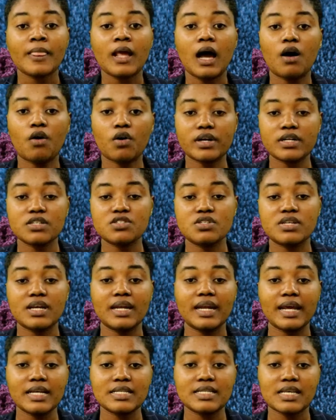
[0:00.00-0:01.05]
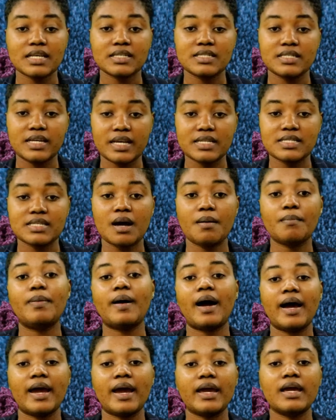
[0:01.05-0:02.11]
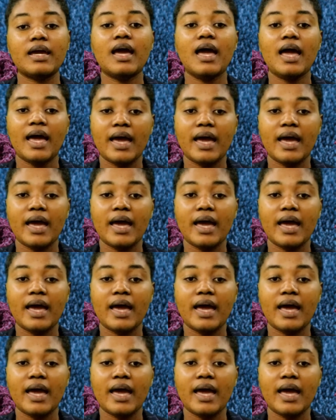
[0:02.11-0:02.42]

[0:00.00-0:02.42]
According to the latest data by